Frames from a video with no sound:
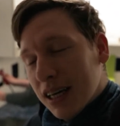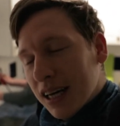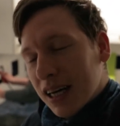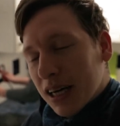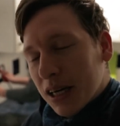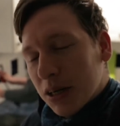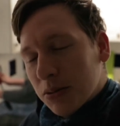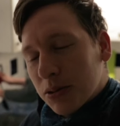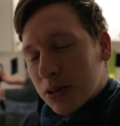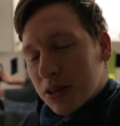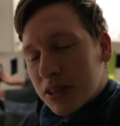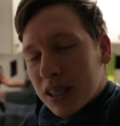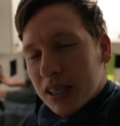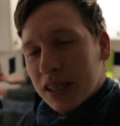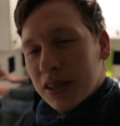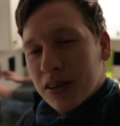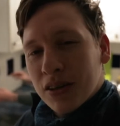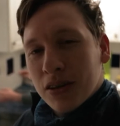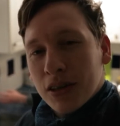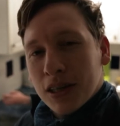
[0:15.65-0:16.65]
and we're
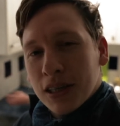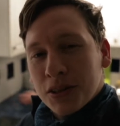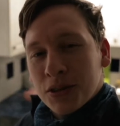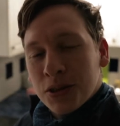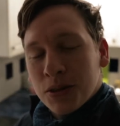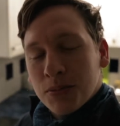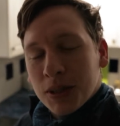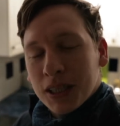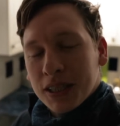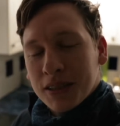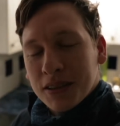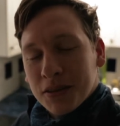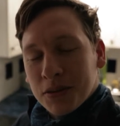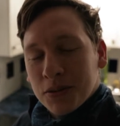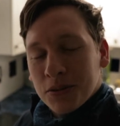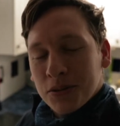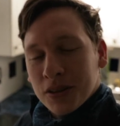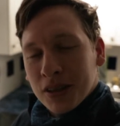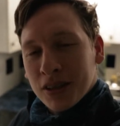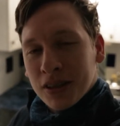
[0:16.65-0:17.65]
taking our electric
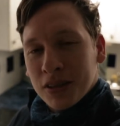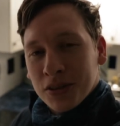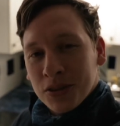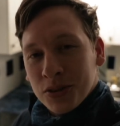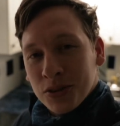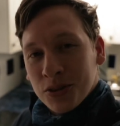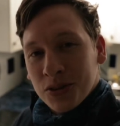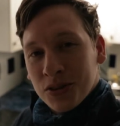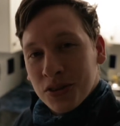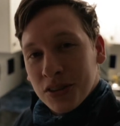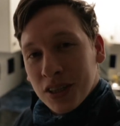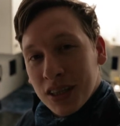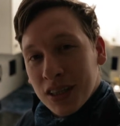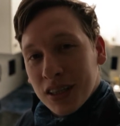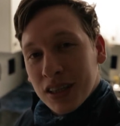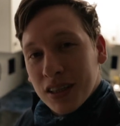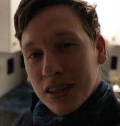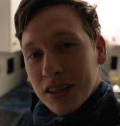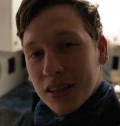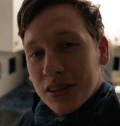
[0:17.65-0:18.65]
bicycles there to see